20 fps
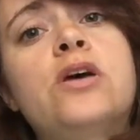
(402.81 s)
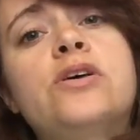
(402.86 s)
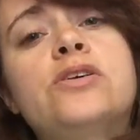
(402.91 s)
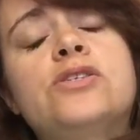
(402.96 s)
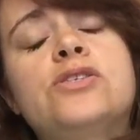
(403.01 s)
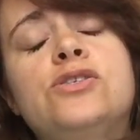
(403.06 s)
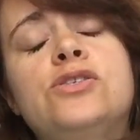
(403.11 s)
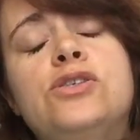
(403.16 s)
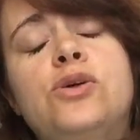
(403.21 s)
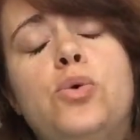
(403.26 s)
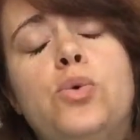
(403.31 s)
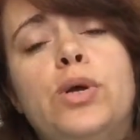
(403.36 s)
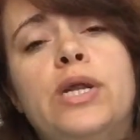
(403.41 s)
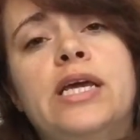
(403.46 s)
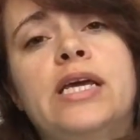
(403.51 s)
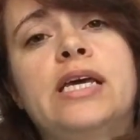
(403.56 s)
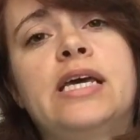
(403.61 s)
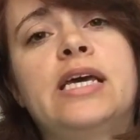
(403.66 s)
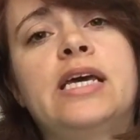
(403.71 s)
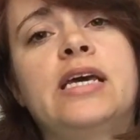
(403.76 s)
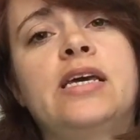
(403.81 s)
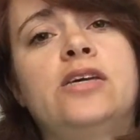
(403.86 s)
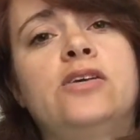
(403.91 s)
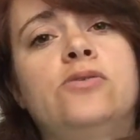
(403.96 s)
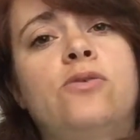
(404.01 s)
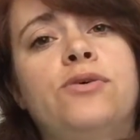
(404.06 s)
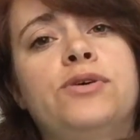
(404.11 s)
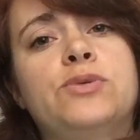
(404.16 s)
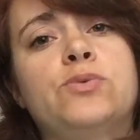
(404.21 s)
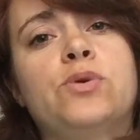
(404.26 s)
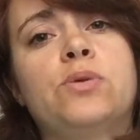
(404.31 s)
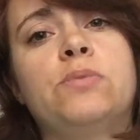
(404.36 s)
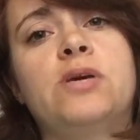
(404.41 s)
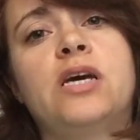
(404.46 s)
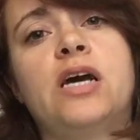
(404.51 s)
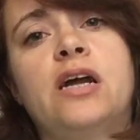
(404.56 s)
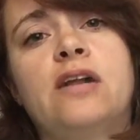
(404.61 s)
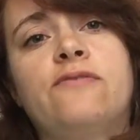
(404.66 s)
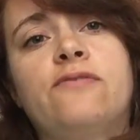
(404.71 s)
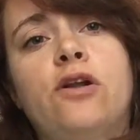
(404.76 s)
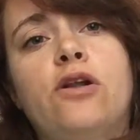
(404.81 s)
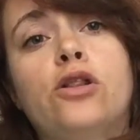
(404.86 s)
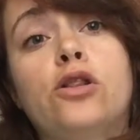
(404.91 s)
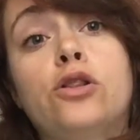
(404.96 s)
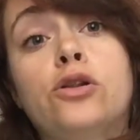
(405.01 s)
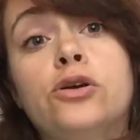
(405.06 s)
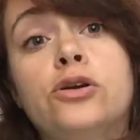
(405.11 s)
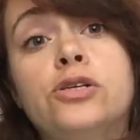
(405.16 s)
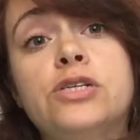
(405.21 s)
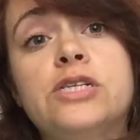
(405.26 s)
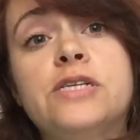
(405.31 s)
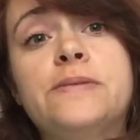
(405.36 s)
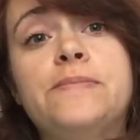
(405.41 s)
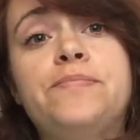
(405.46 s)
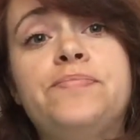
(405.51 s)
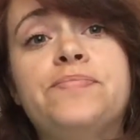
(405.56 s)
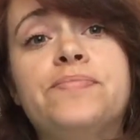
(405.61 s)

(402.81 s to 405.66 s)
so you don't want to get hit. You always want to be kind of on alert.